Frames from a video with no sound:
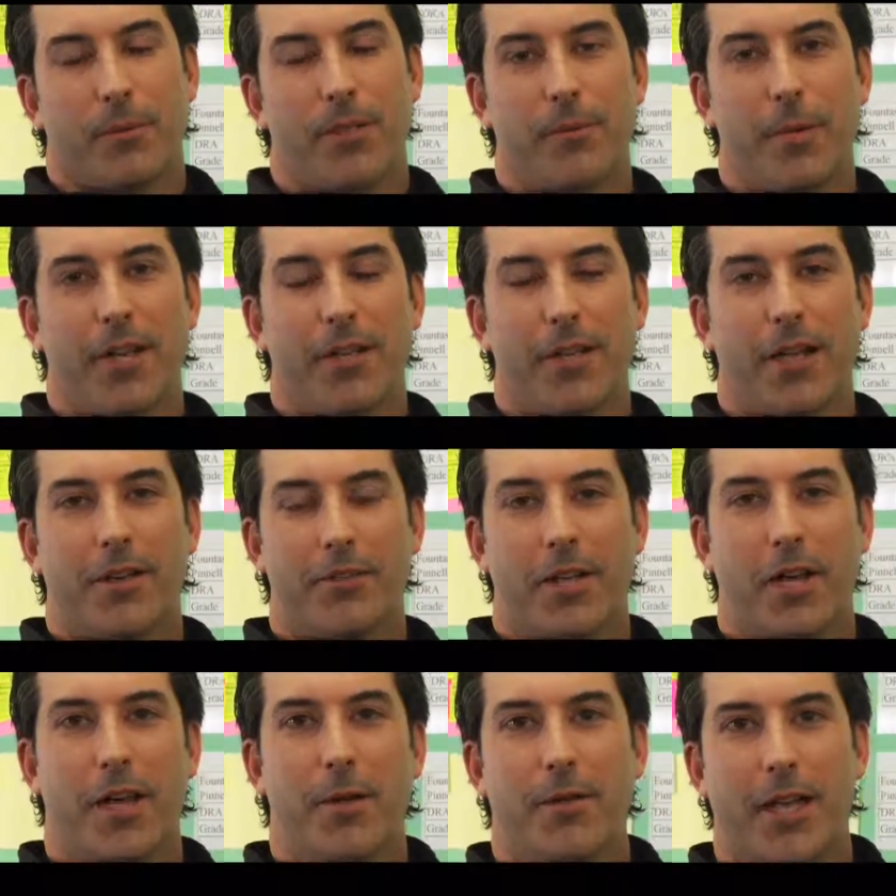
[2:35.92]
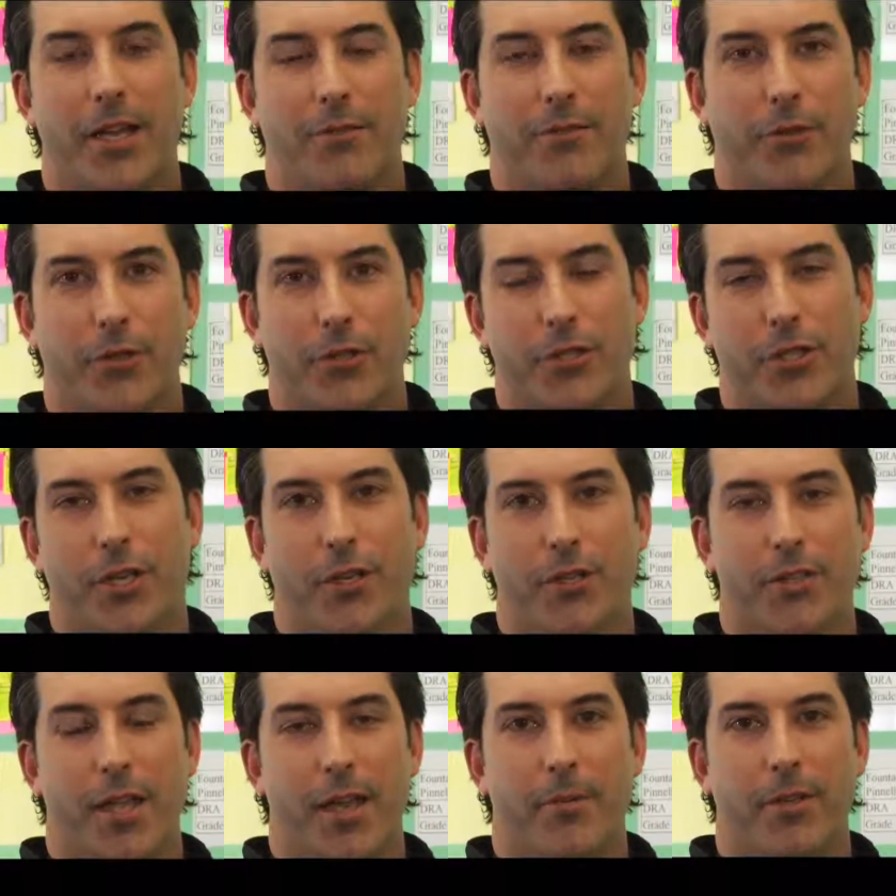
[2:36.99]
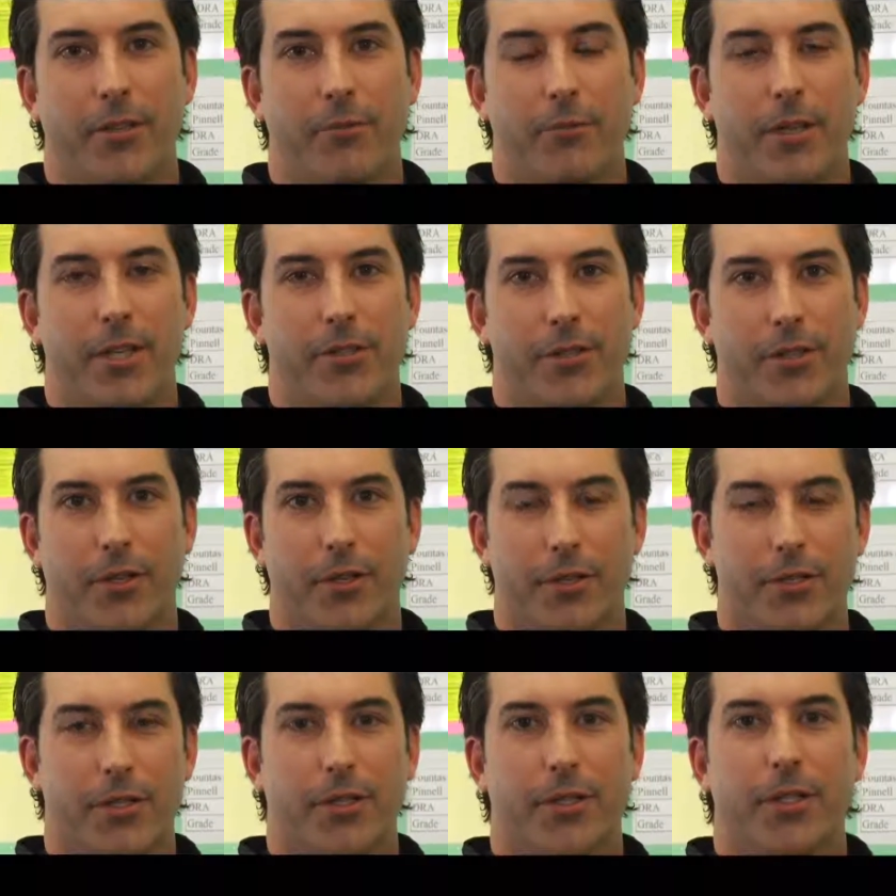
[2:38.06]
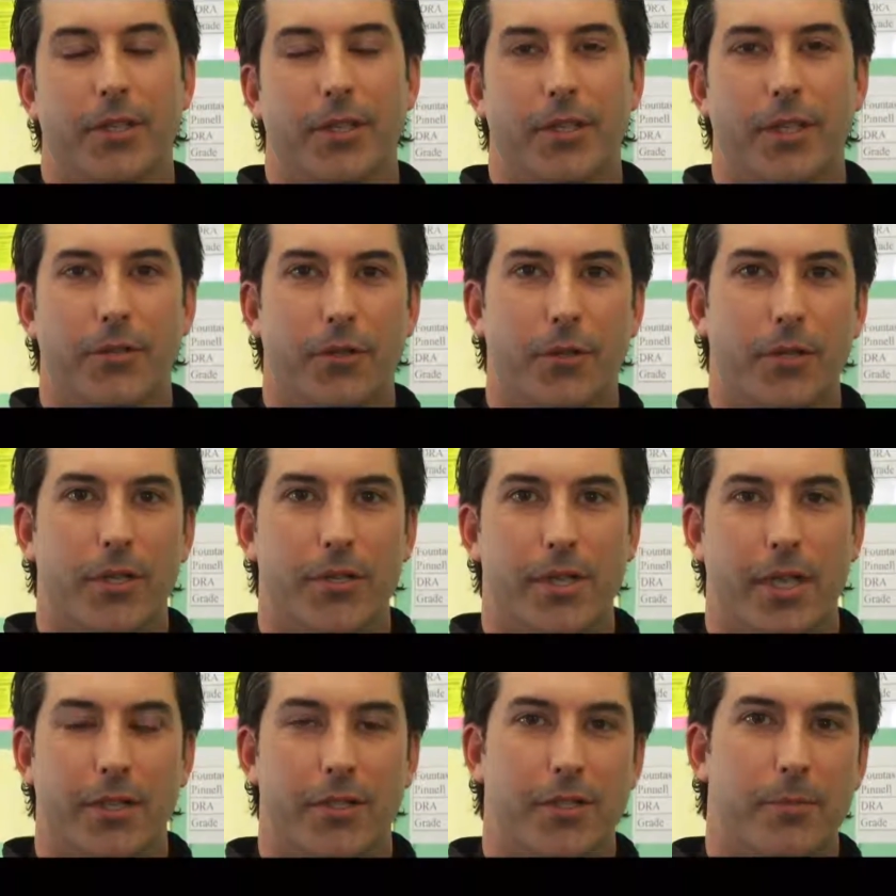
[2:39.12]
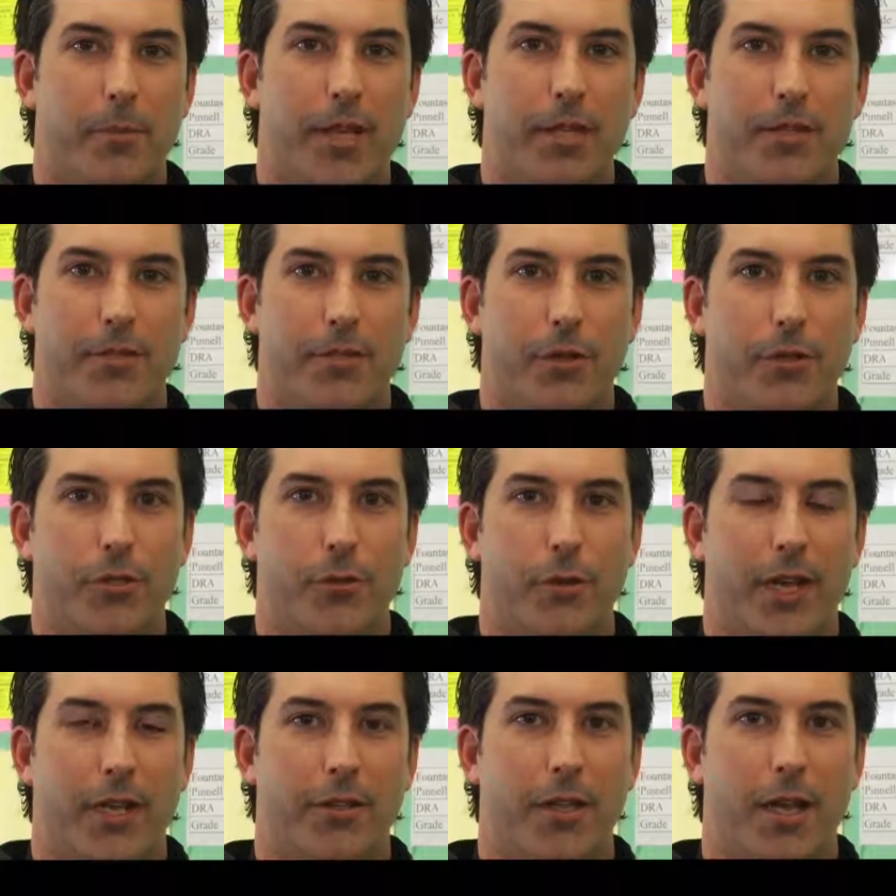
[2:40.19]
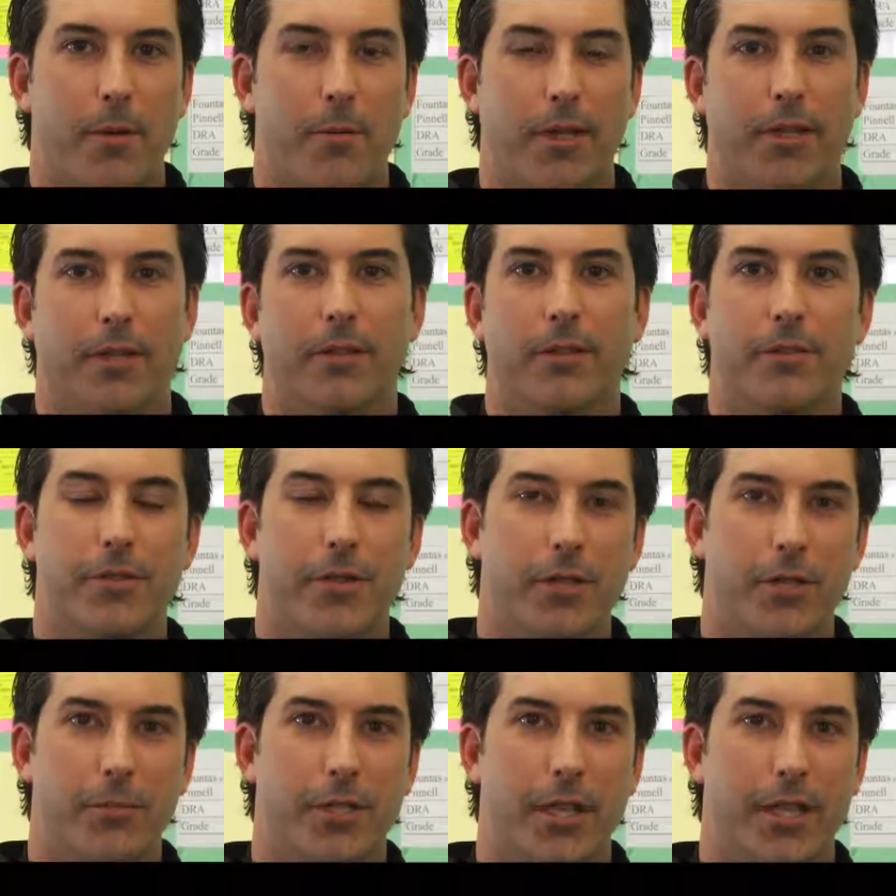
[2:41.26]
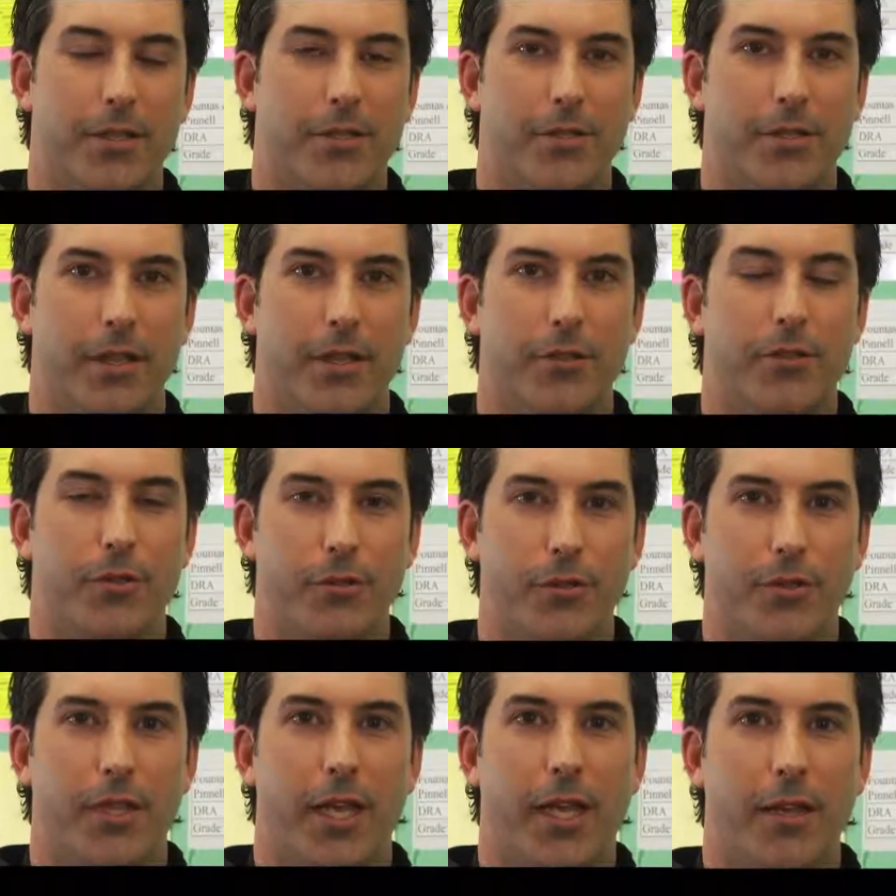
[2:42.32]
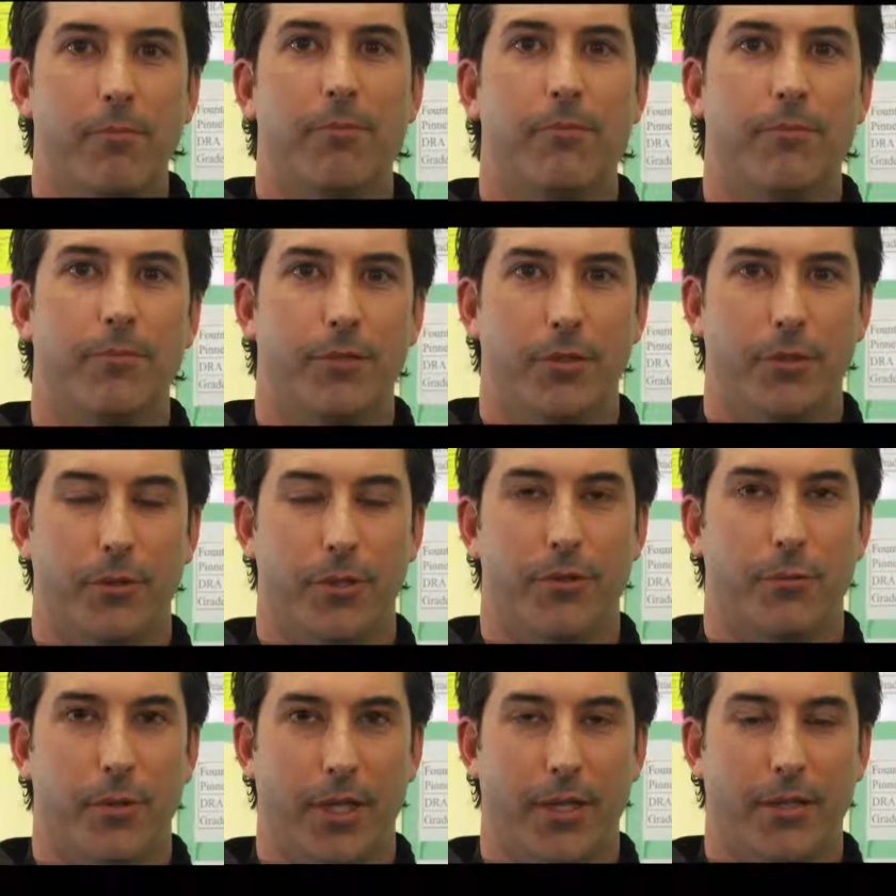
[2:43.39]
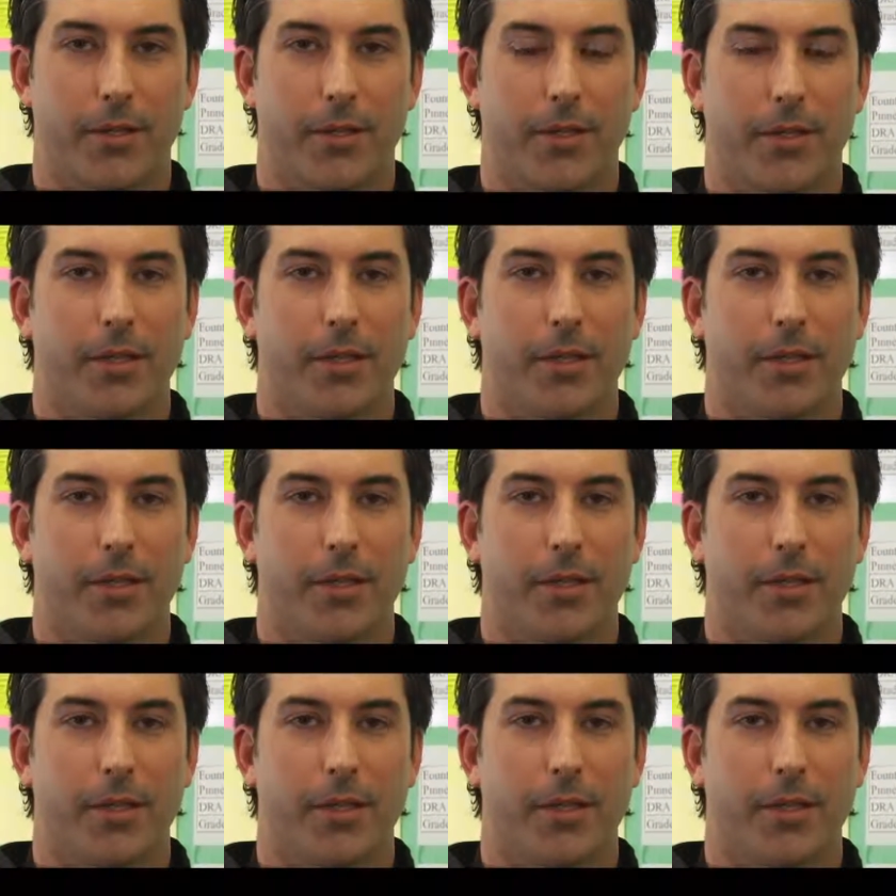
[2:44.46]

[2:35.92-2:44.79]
We spent a lot of time in that first year examining research that told us that despite the socioeconomic circumstances that our students came to us with,